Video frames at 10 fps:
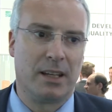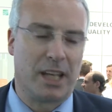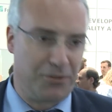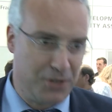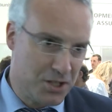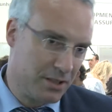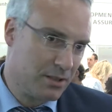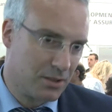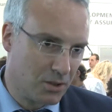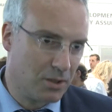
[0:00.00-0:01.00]

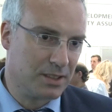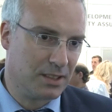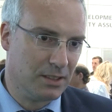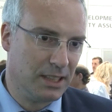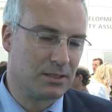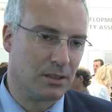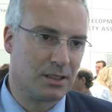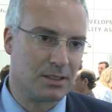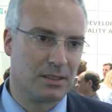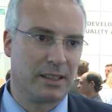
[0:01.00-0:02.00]
efficient because it needs
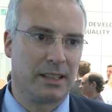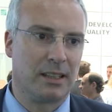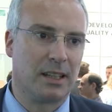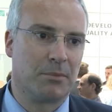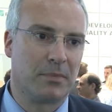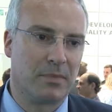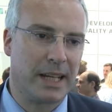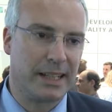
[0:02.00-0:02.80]
also um,